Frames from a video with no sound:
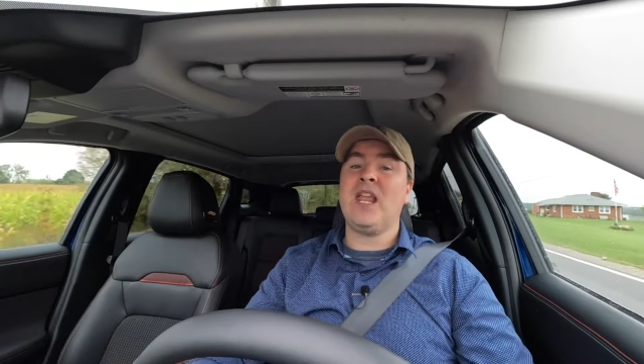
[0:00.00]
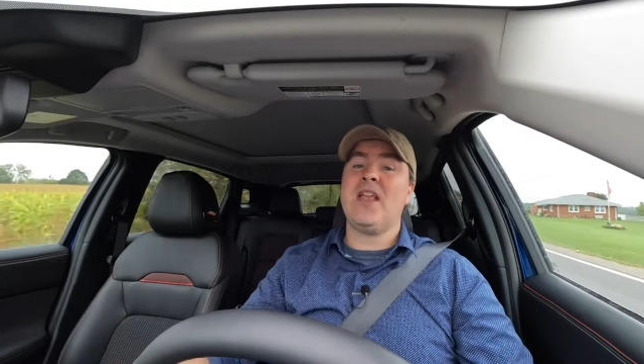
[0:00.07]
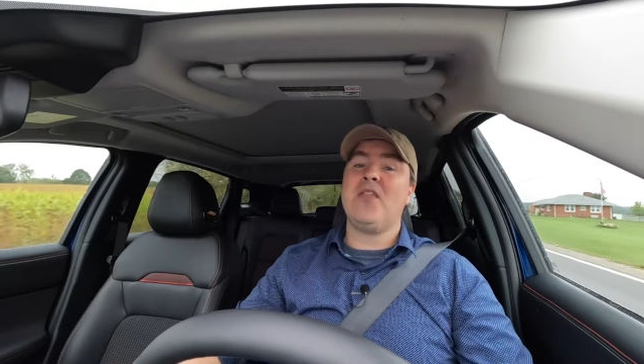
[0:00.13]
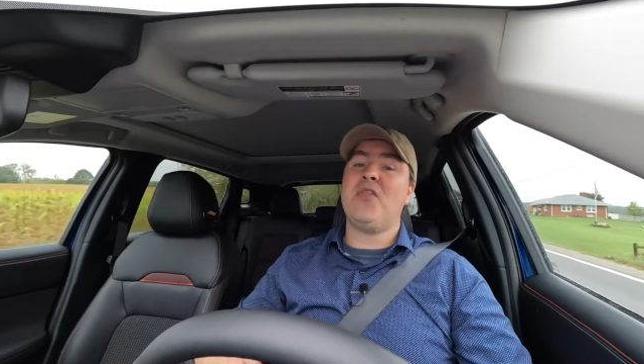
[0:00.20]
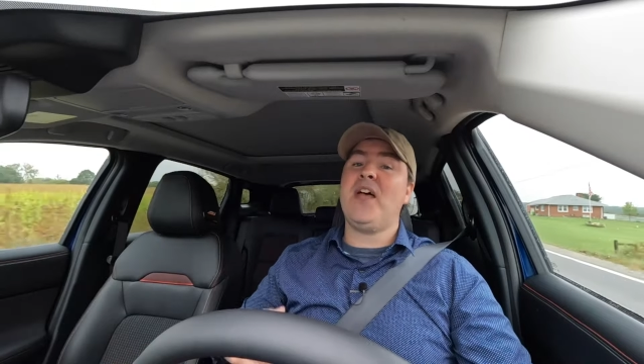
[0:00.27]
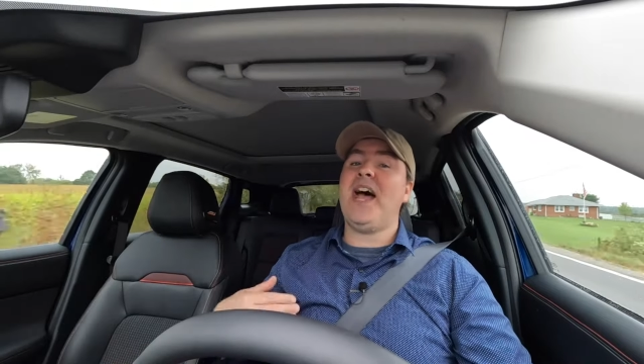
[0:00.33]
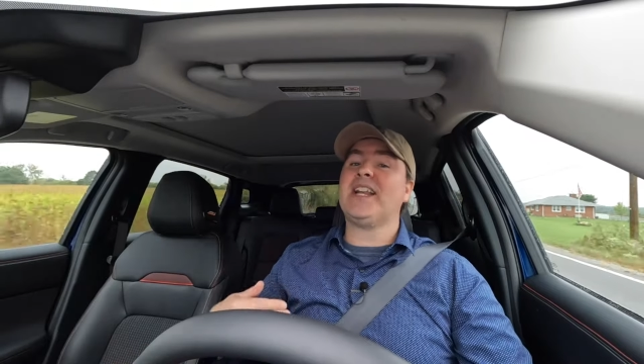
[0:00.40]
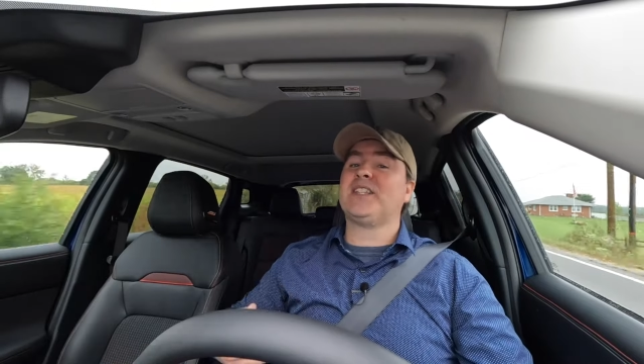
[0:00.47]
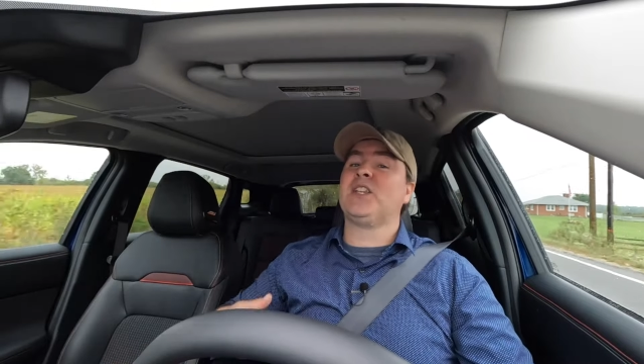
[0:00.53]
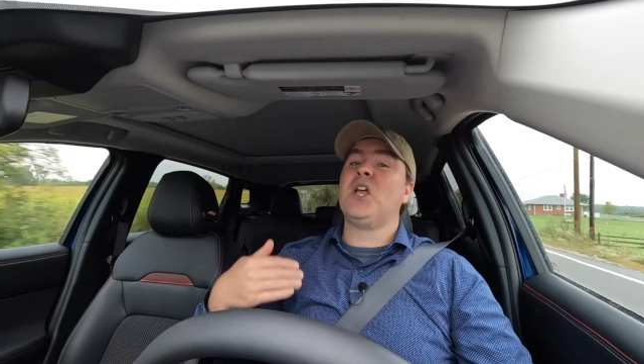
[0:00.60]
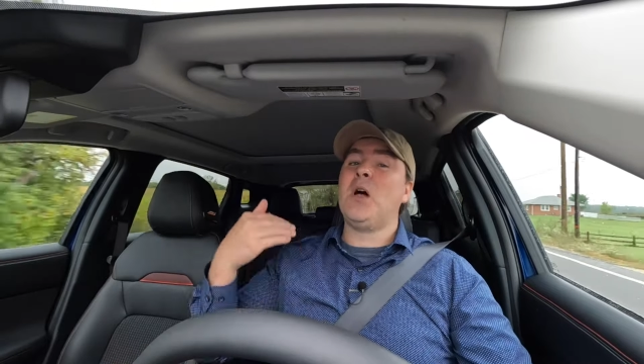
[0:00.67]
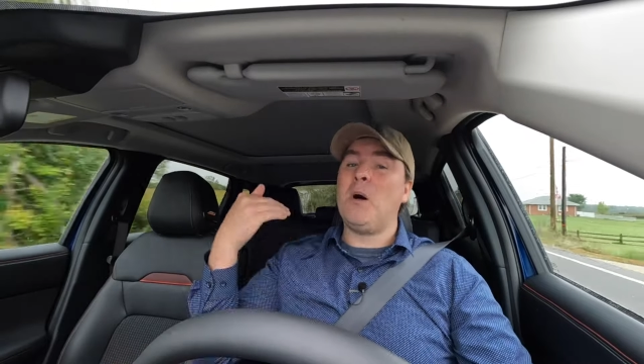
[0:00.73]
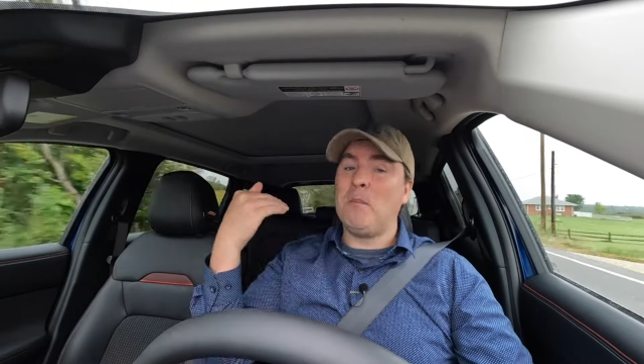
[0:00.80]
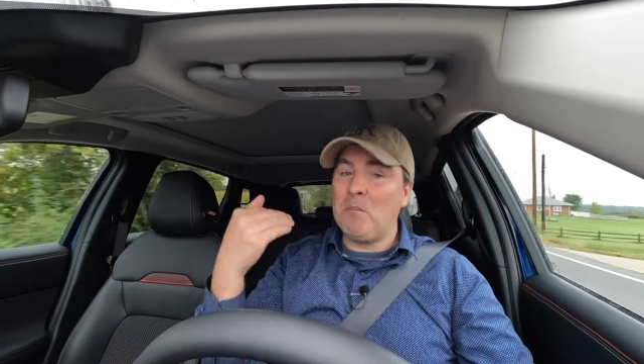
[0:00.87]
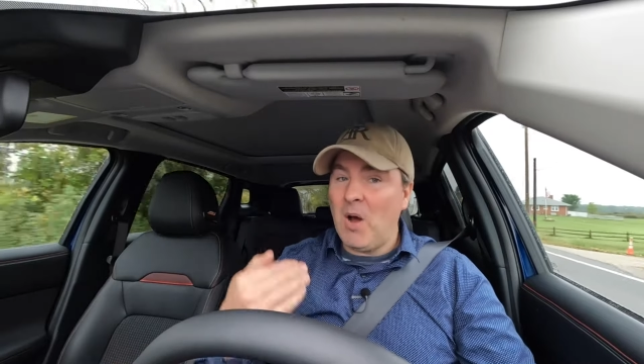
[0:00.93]
that's
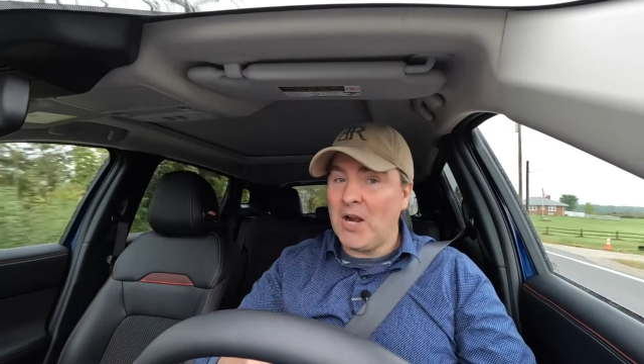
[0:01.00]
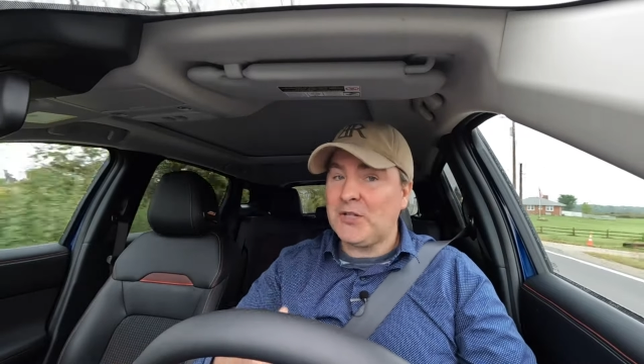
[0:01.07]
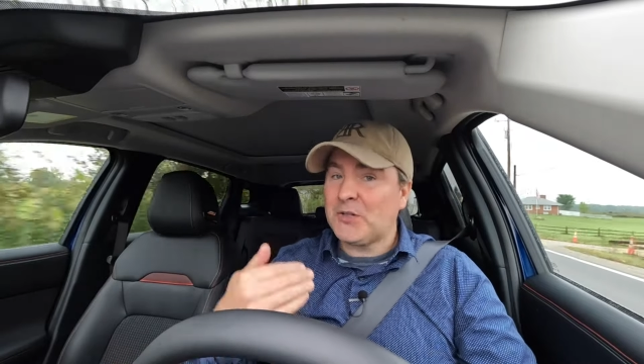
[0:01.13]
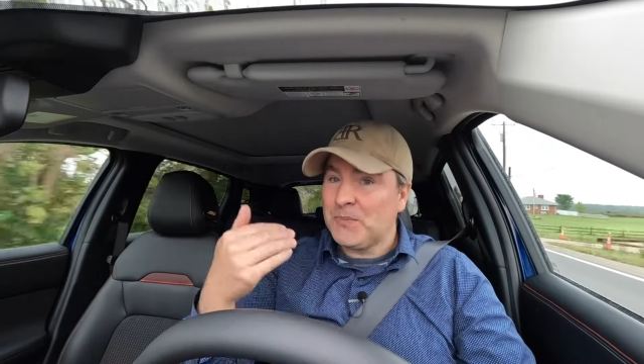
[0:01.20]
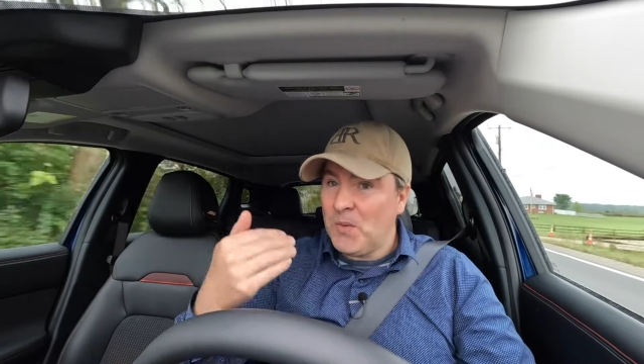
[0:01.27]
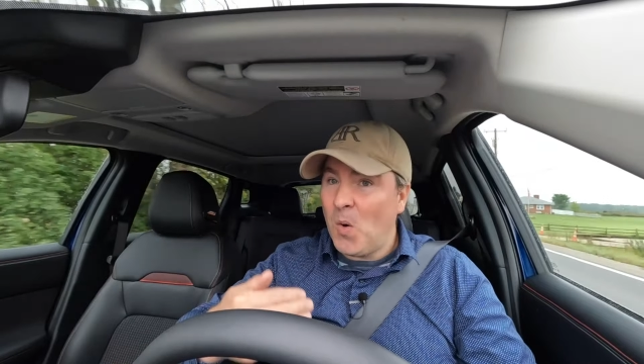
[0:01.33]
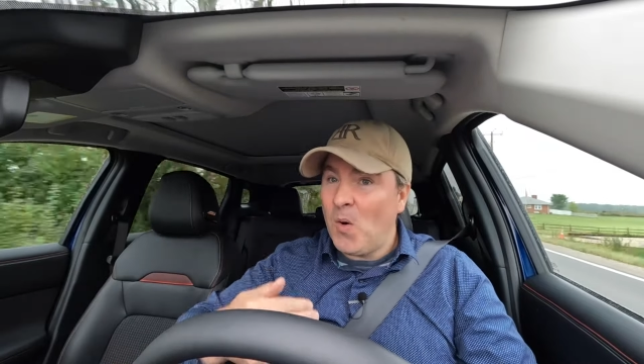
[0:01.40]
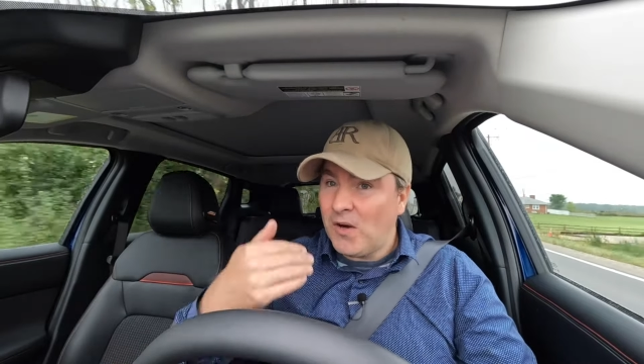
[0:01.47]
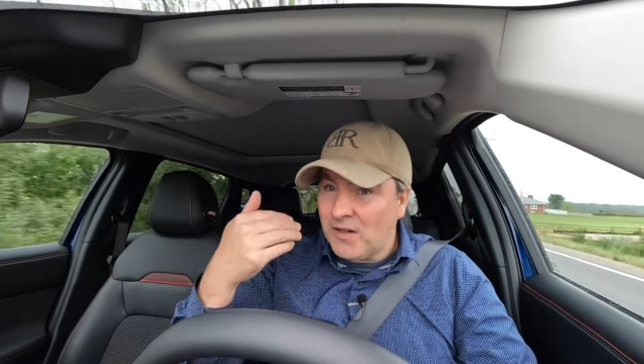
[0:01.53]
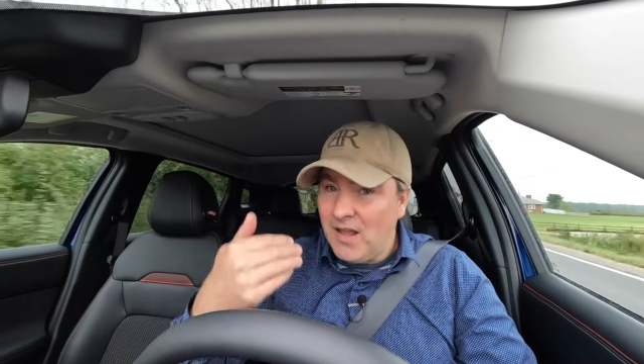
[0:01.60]
much more